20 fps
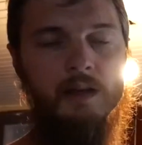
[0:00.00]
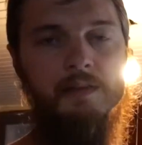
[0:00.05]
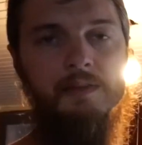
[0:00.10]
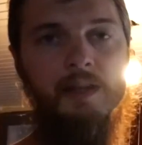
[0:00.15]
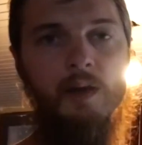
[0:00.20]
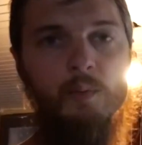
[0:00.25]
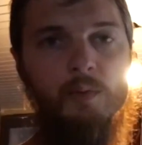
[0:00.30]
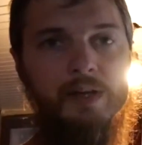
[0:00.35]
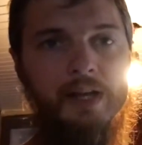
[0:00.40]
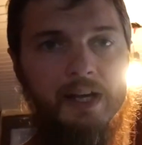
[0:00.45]

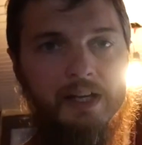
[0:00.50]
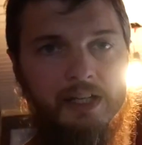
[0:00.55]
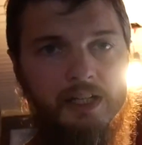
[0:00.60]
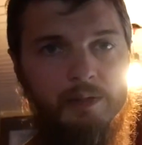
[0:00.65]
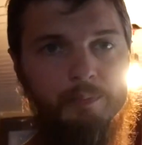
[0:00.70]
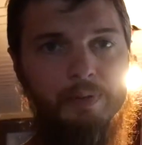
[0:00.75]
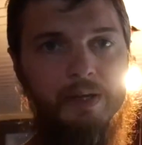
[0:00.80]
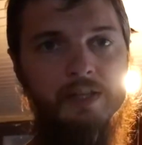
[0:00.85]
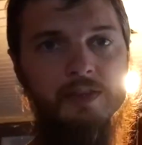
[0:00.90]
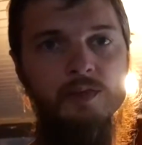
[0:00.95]
Now we're not going
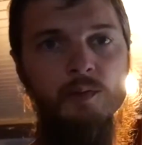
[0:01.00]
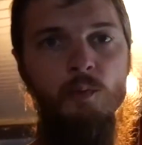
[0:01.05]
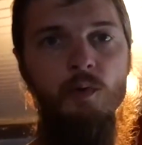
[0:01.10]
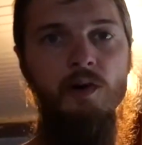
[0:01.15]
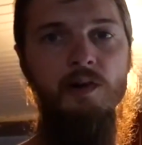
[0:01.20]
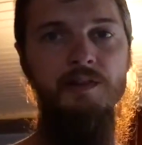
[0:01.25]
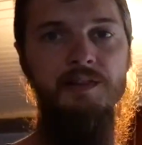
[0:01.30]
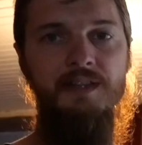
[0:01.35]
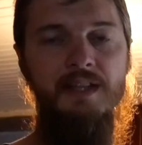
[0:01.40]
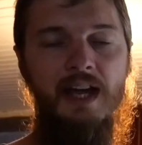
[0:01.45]
to paint the
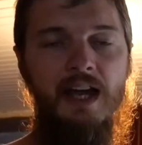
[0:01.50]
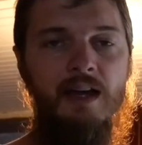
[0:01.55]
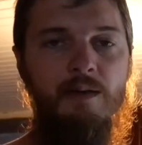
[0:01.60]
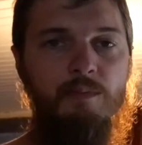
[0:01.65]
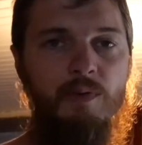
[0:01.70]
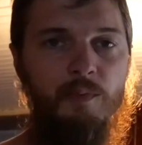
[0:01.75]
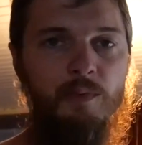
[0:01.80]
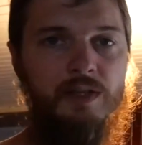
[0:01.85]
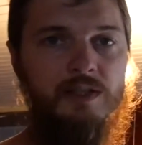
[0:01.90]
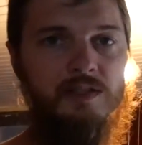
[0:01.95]
walls yet,
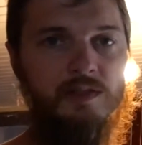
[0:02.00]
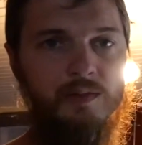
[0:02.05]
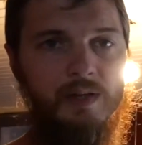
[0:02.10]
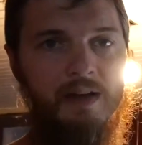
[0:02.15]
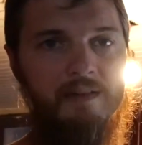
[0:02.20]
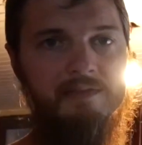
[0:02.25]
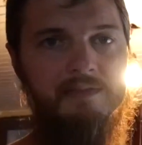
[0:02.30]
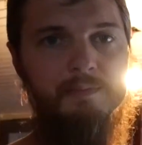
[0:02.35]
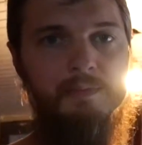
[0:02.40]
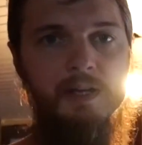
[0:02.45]
but we do
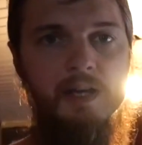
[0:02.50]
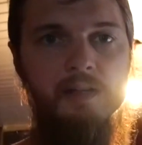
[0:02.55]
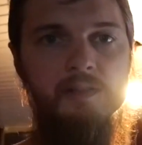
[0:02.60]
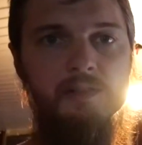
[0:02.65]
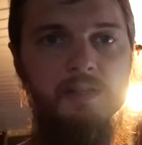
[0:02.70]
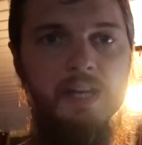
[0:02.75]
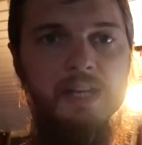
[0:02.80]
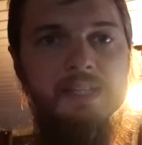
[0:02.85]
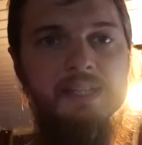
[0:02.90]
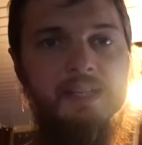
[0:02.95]
have some
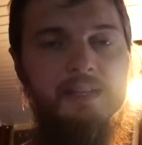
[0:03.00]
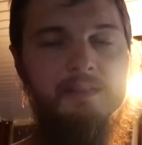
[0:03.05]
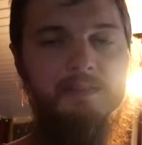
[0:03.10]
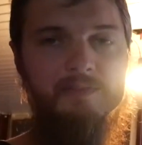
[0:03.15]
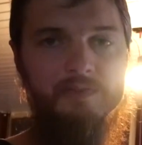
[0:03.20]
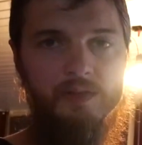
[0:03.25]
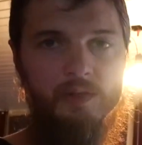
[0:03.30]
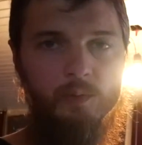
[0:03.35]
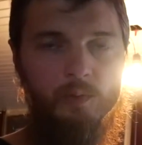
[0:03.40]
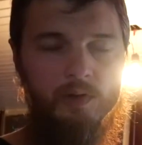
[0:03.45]
color ideas for the